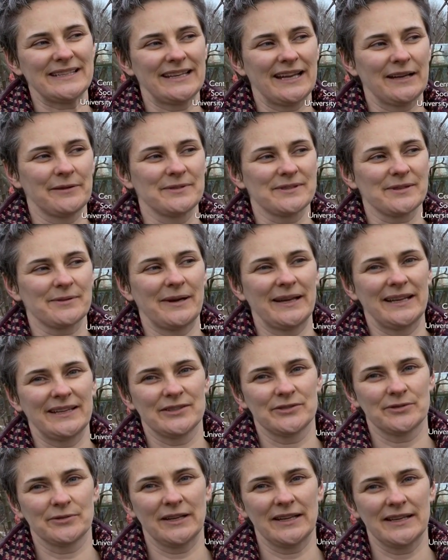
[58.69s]
and I was quite
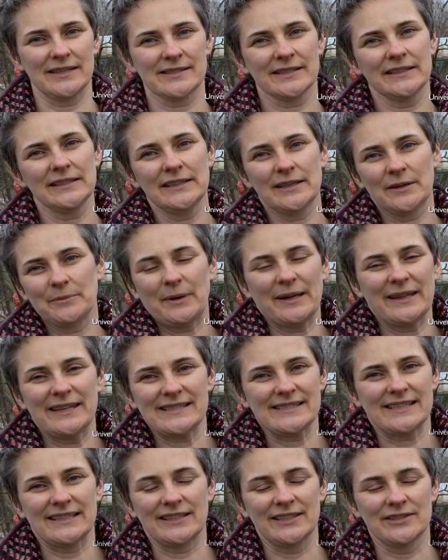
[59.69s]
intrigued by
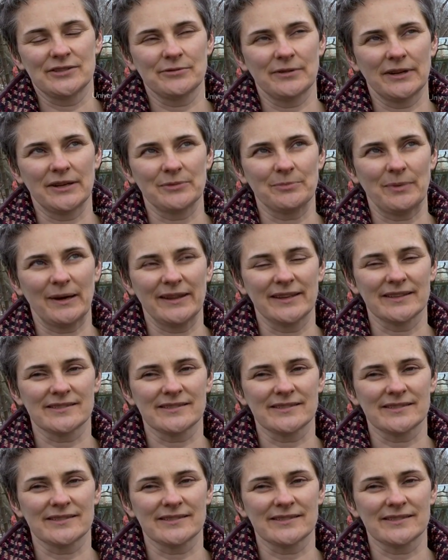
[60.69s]
this and intrigued by